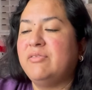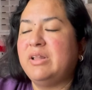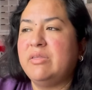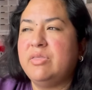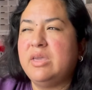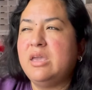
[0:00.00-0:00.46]
And
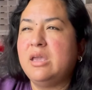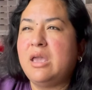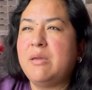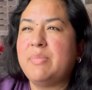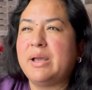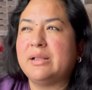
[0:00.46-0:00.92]
I think he
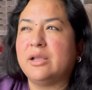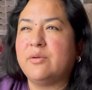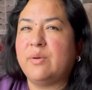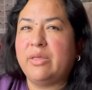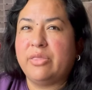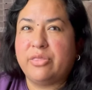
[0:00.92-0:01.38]
came back like
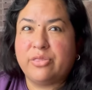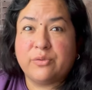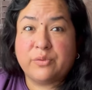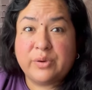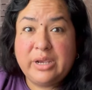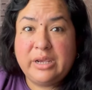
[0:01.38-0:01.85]
around
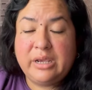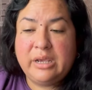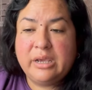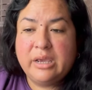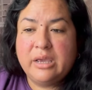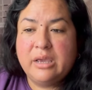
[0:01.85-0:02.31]

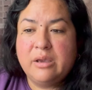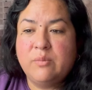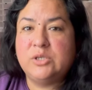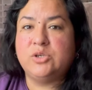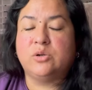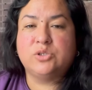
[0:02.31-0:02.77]
3,
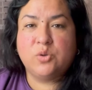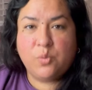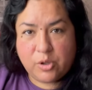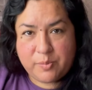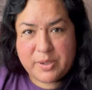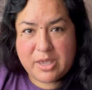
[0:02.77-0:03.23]
which also
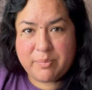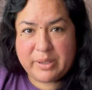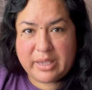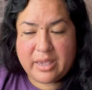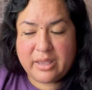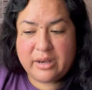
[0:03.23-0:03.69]
woke me up
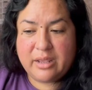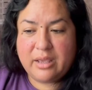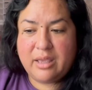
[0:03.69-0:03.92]
again.